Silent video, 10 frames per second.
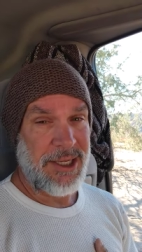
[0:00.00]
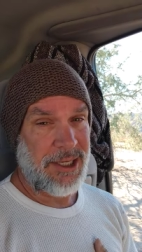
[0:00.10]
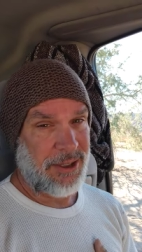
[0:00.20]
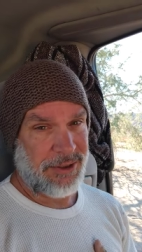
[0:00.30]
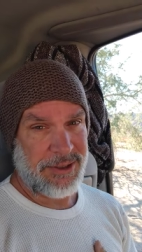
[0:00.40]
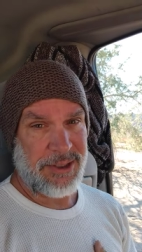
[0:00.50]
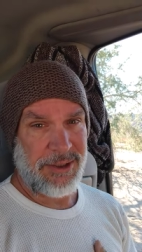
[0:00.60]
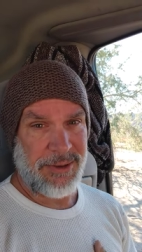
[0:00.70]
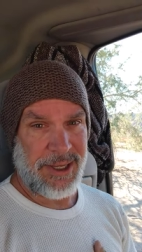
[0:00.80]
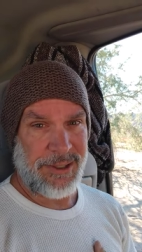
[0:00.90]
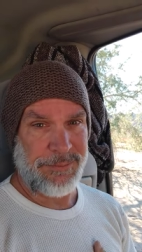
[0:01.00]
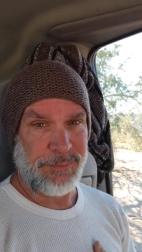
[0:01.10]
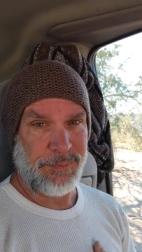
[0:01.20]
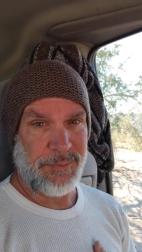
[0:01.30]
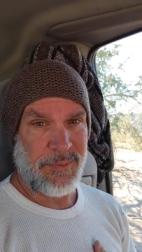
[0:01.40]
to do that,
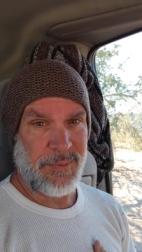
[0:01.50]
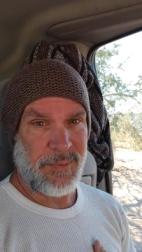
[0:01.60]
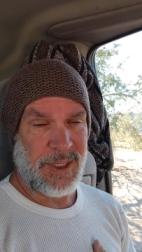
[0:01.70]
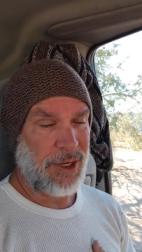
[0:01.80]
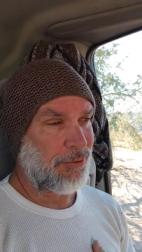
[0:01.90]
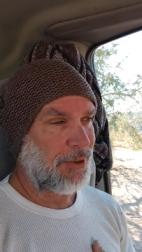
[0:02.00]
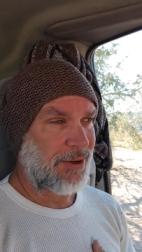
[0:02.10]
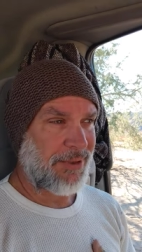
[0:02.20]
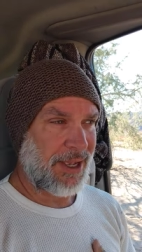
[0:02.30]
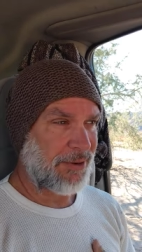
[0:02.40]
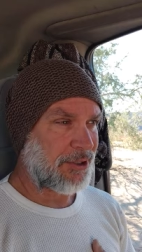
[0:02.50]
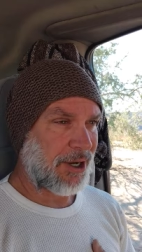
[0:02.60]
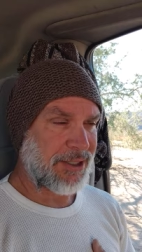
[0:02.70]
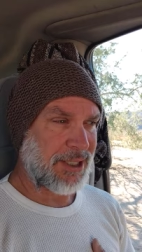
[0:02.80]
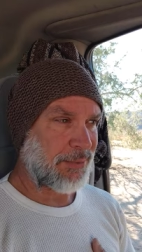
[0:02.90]
to get rid of that
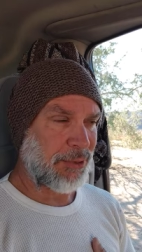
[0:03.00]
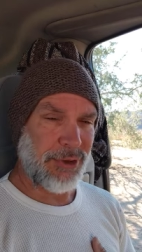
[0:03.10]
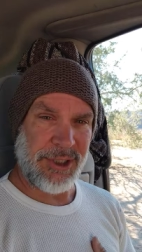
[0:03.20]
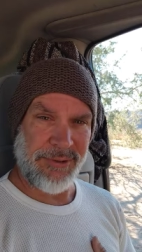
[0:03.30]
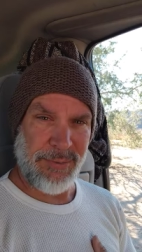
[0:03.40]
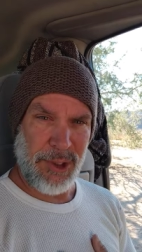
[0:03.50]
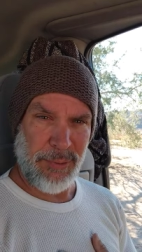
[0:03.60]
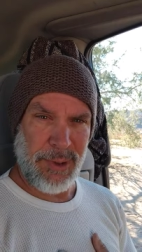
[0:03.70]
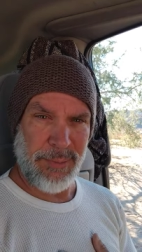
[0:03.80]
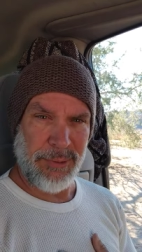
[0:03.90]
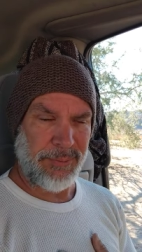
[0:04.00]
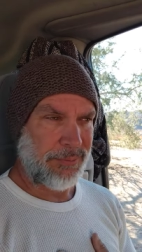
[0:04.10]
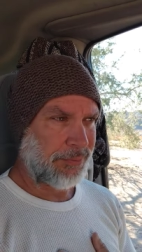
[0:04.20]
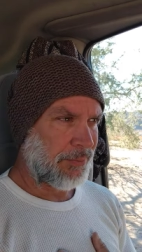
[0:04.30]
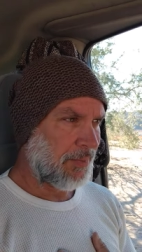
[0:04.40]
toxic bullshit from other people.
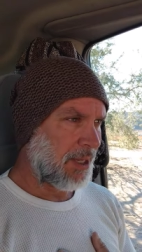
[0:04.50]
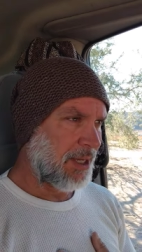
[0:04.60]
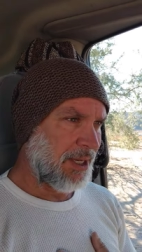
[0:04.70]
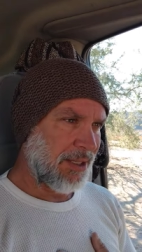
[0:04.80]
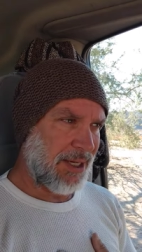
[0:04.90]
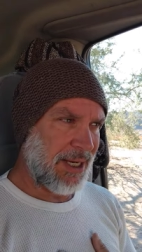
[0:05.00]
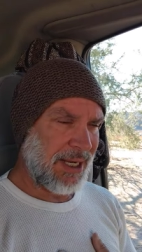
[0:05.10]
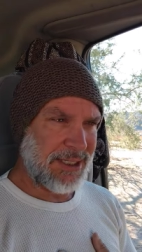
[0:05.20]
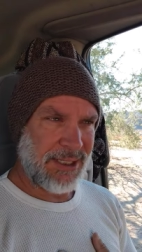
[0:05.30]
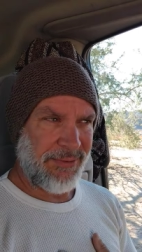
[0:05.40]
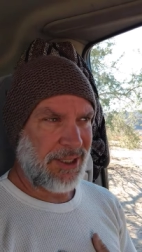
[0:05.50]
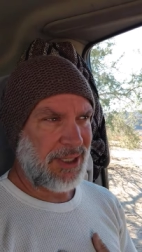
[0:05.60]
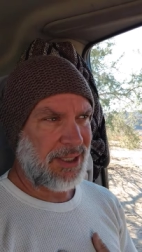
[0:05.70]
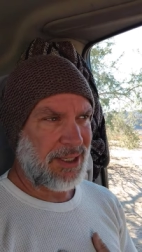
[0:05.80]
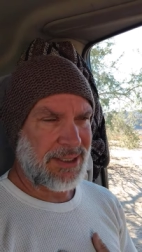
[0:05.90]
The
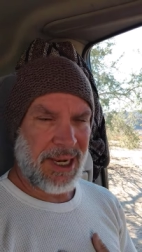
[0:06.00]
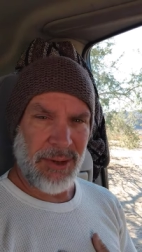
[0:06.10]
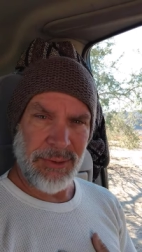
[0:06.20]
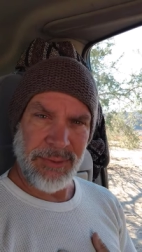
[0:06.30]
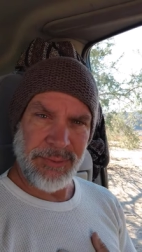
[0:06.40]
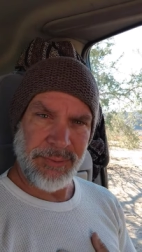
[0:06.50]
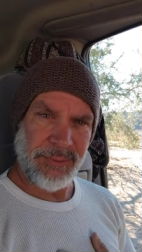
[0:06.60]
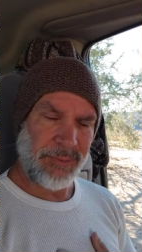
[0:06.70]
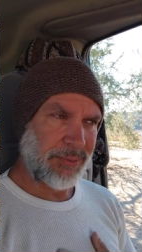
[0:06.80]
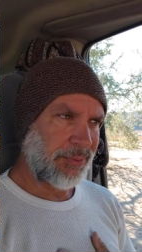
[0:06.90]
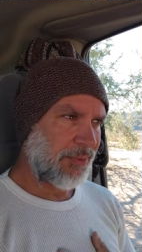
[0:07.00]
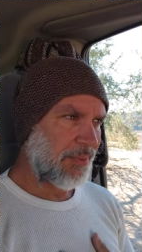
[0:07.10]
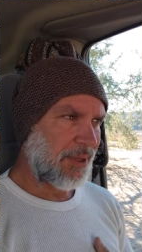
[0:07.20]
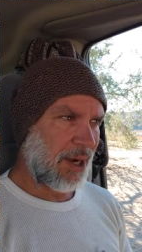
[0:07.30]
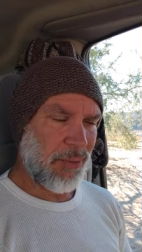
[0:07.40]
negativity, the doubt
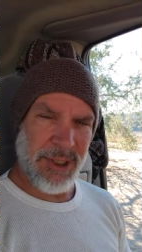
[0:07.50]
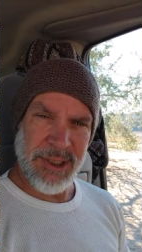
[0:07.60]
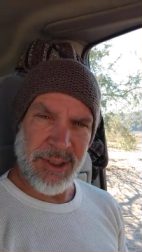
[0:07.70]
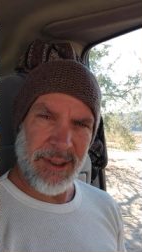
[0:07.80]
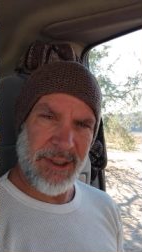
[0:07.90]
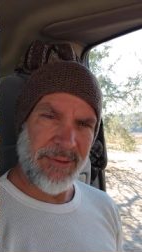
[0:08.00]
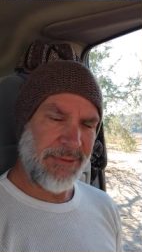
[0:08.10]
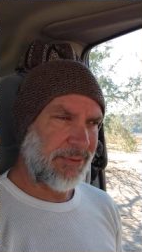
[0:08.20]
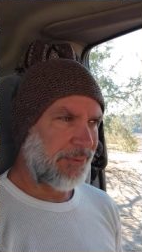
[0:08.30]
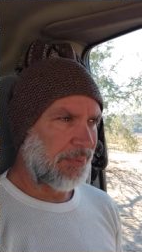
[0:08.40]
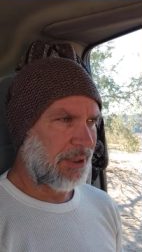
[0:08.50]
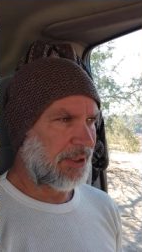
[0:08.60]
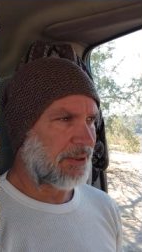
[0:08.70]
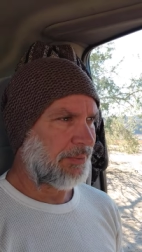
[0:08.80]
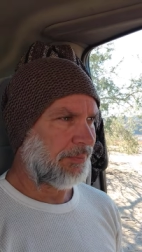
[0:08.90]
that I wasn't good enough,
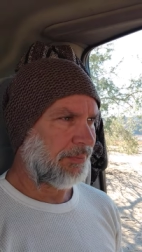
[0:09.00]
please.